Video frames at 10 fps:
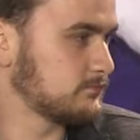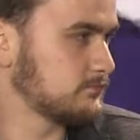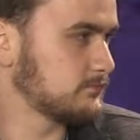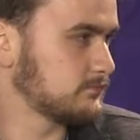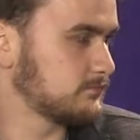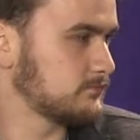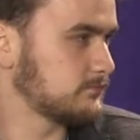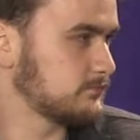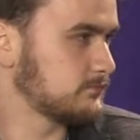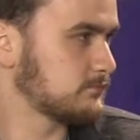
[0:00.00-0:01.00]

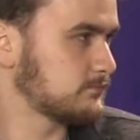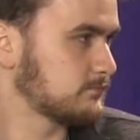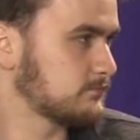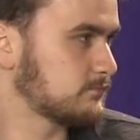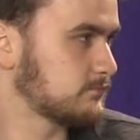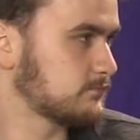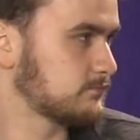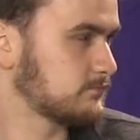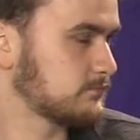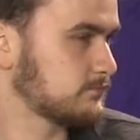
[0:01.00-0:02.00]

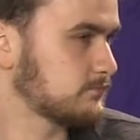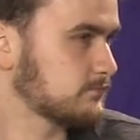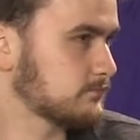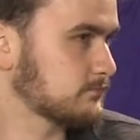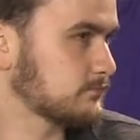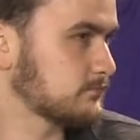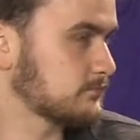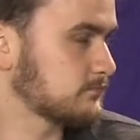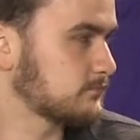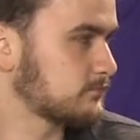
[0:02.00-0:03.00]

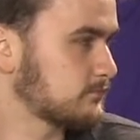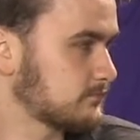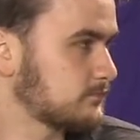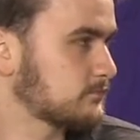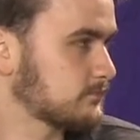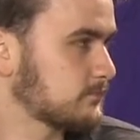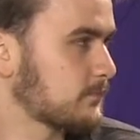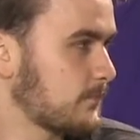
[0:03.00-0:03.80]
No words are spoken by the person on screen.